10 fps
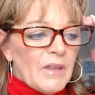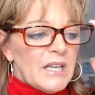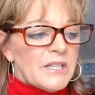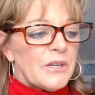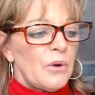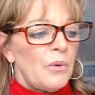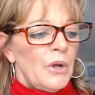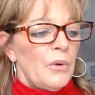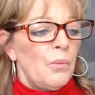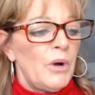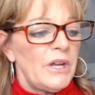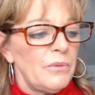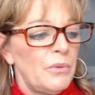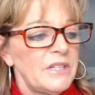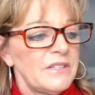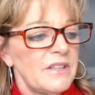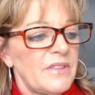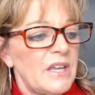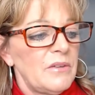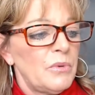And so what is it
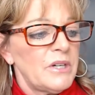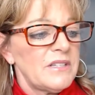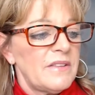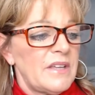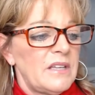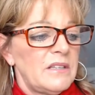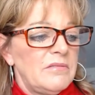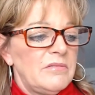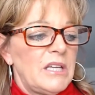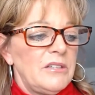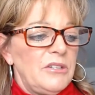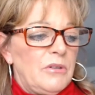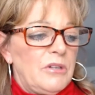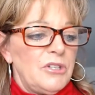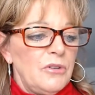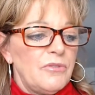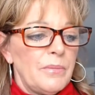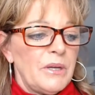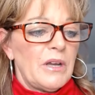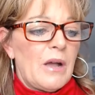that you can do for
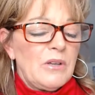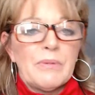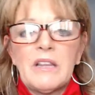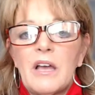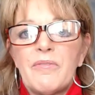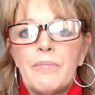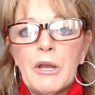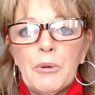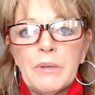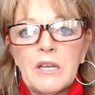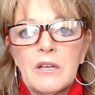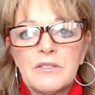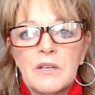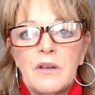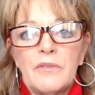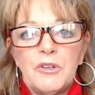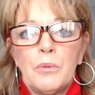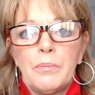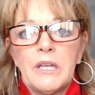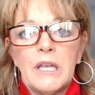me? How is my life better because of
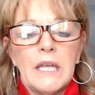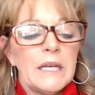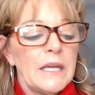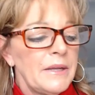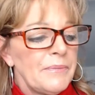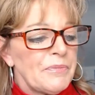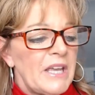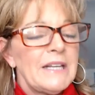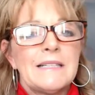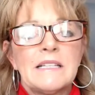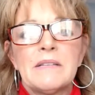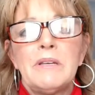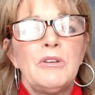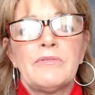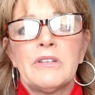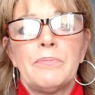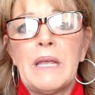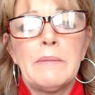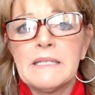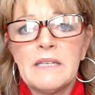you being in it? And it doesn't mean you have to
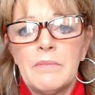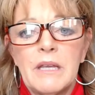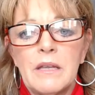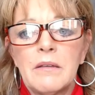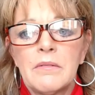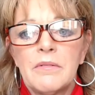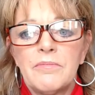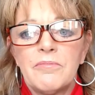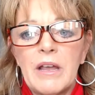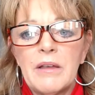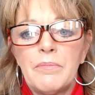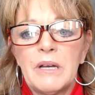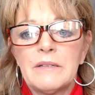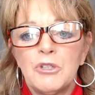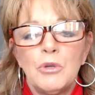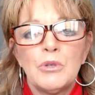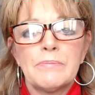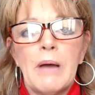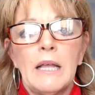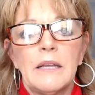babysit me, right? But do you
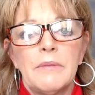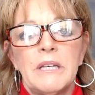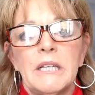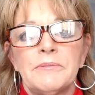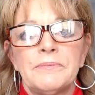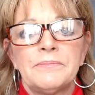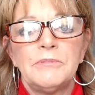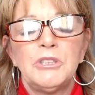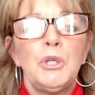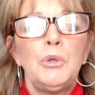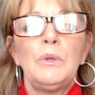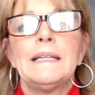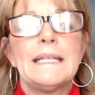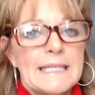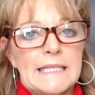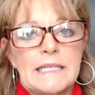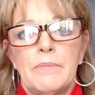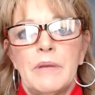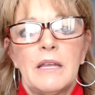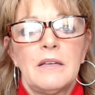smile at me? Do you listen
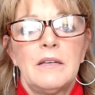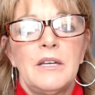to me?